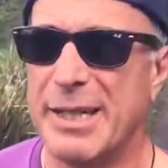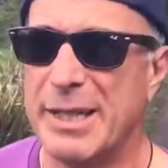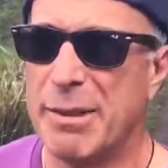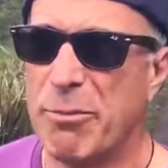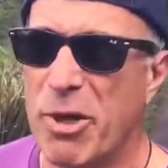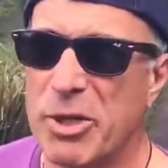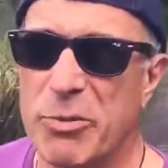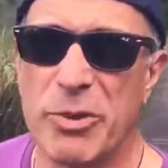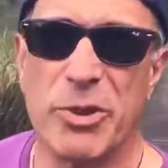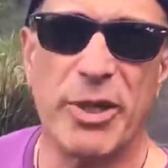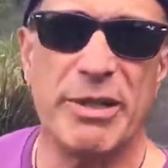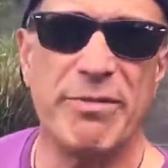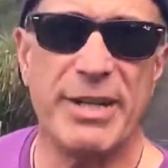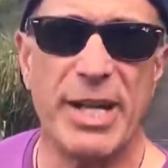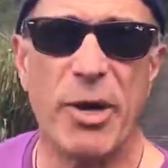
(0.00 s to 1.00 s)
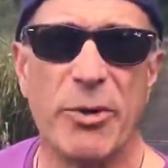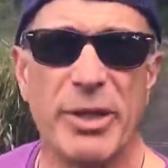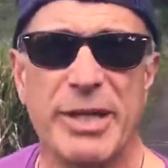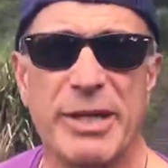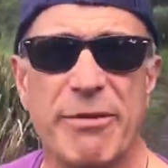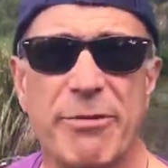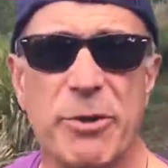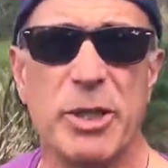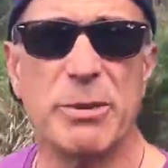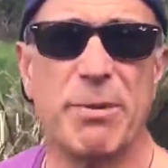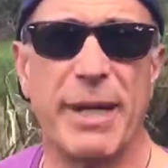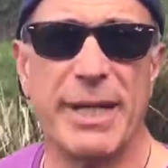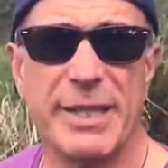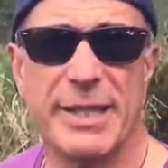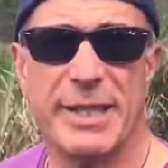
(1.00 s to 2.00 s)
You might as well not even know it in the first
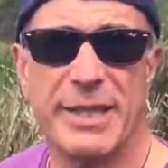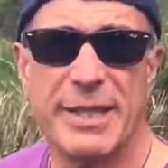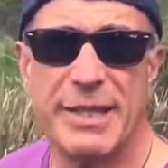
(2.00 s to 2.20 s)
place.